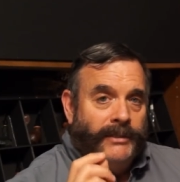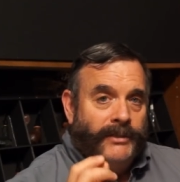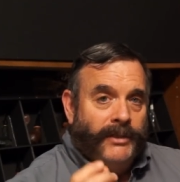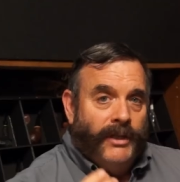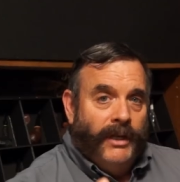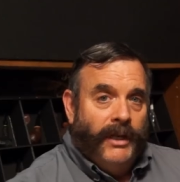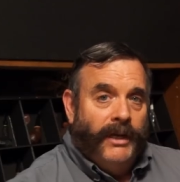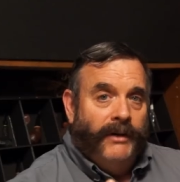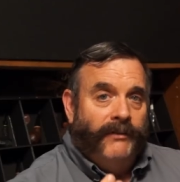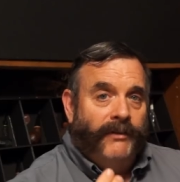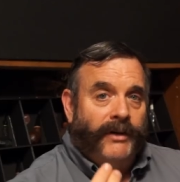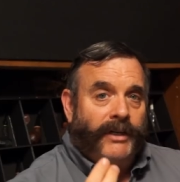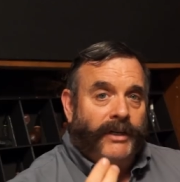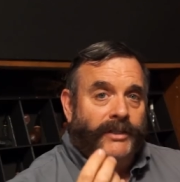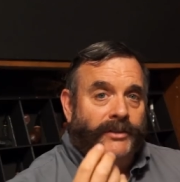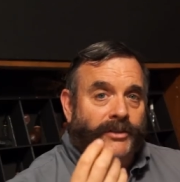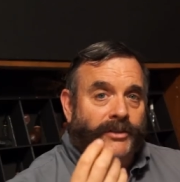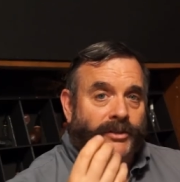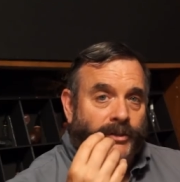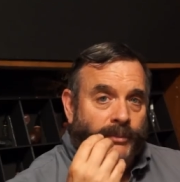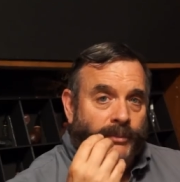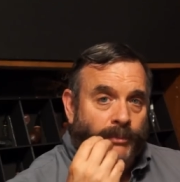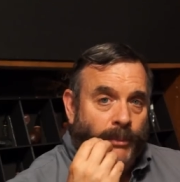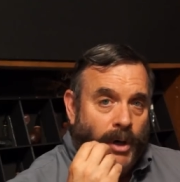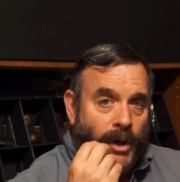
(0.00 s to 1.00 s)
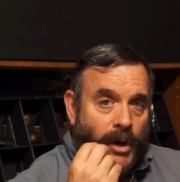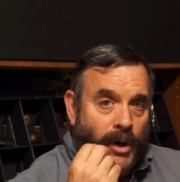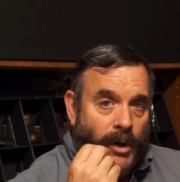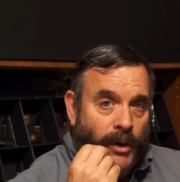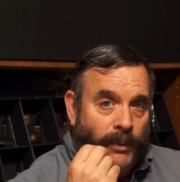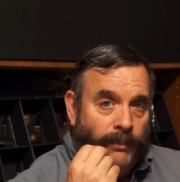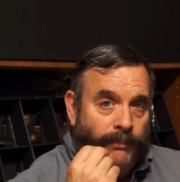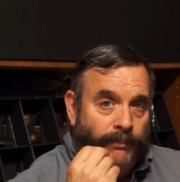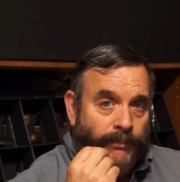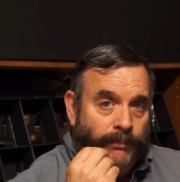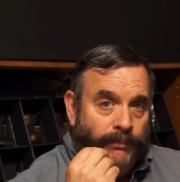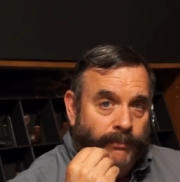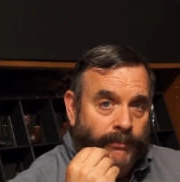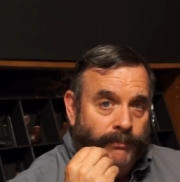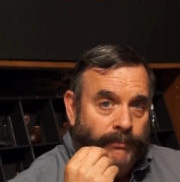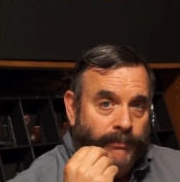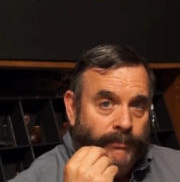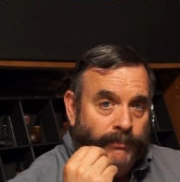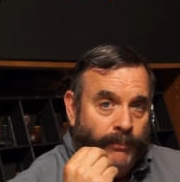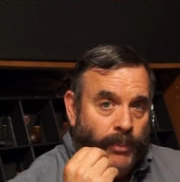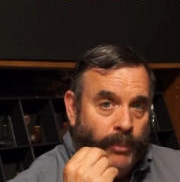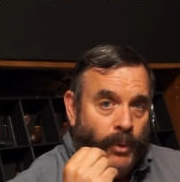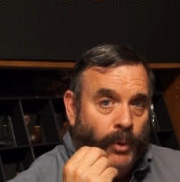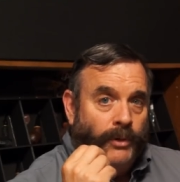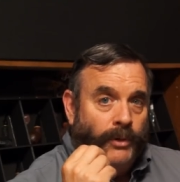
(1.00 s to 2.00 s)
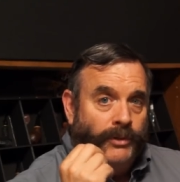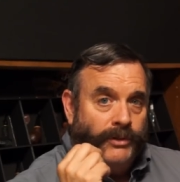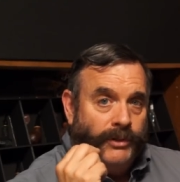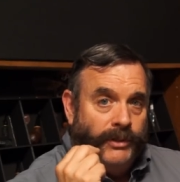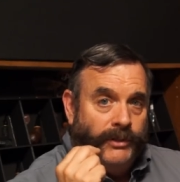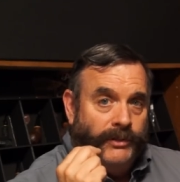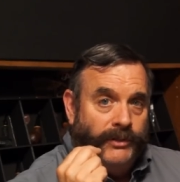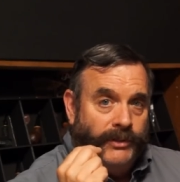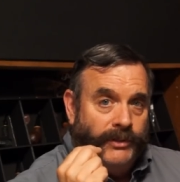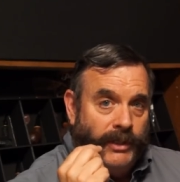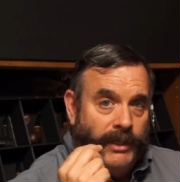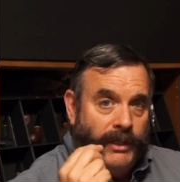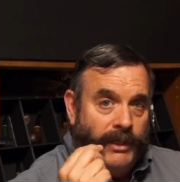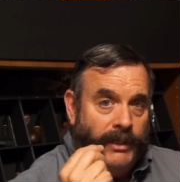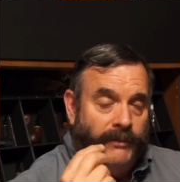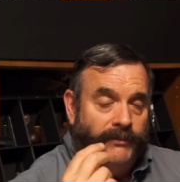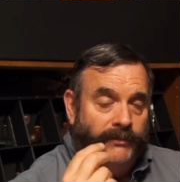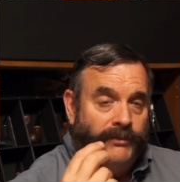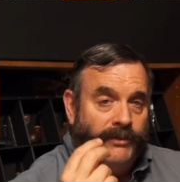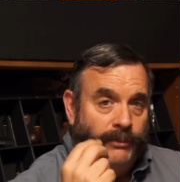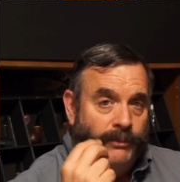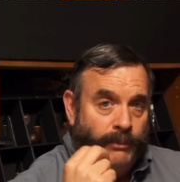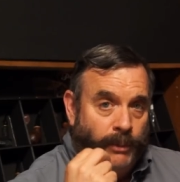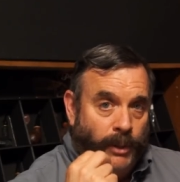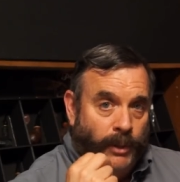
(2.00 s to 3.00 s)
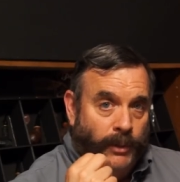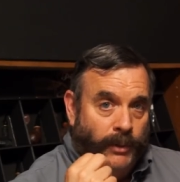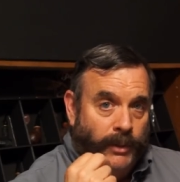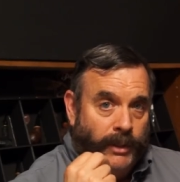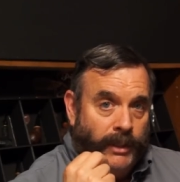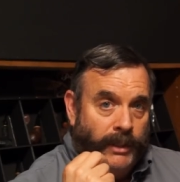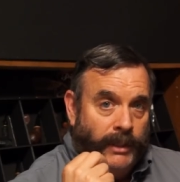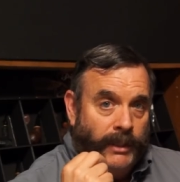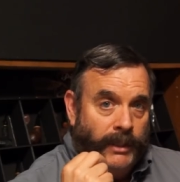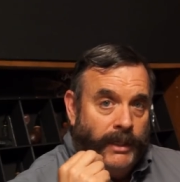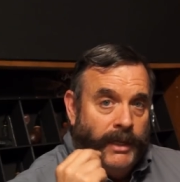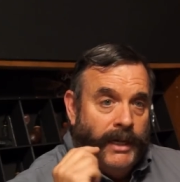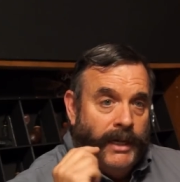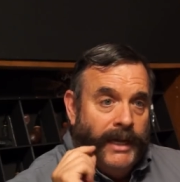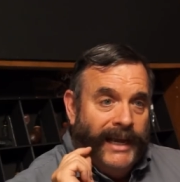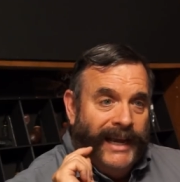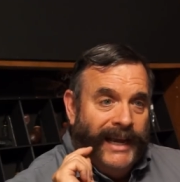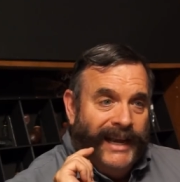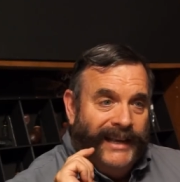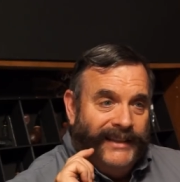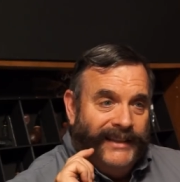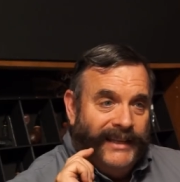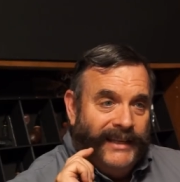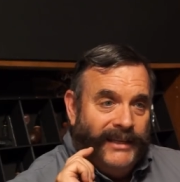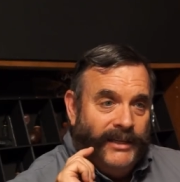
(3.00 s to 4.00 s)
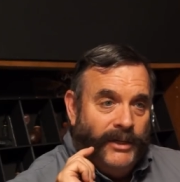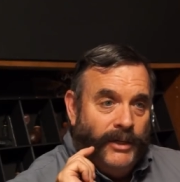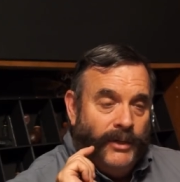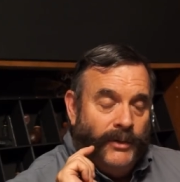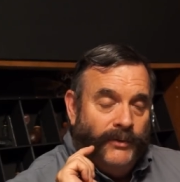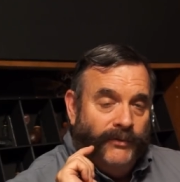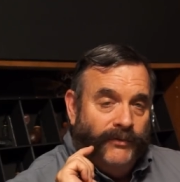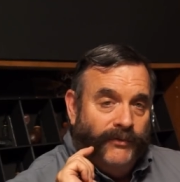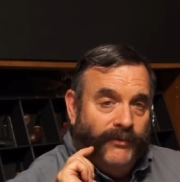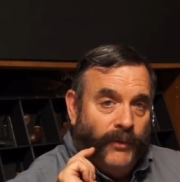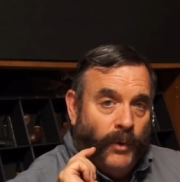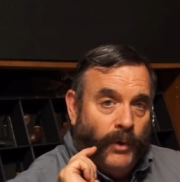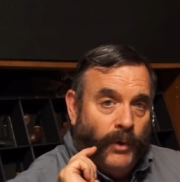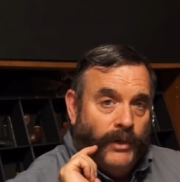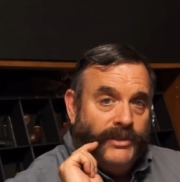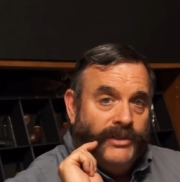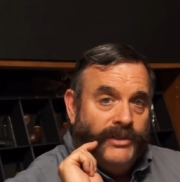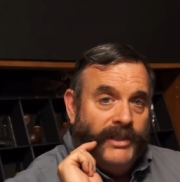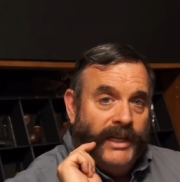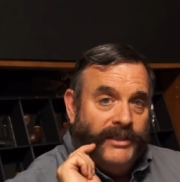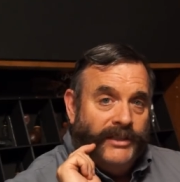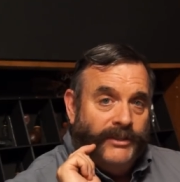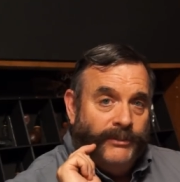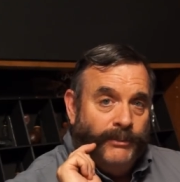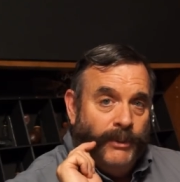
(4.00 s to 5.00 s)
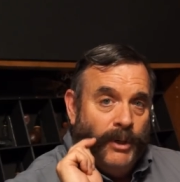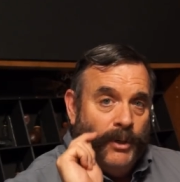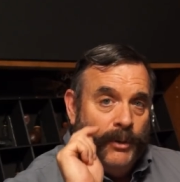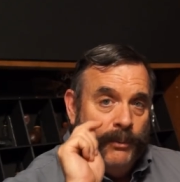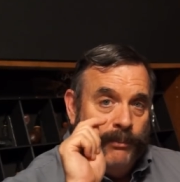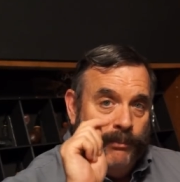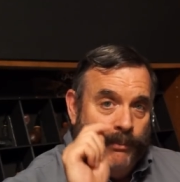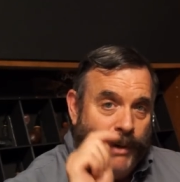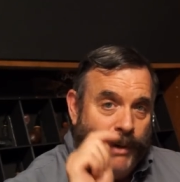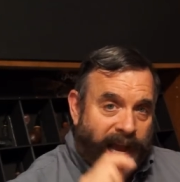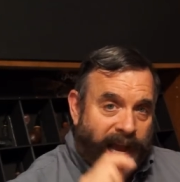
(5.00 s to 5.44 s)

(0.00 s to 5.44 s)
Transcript: delivering small portions of smoke. And then you force that smoke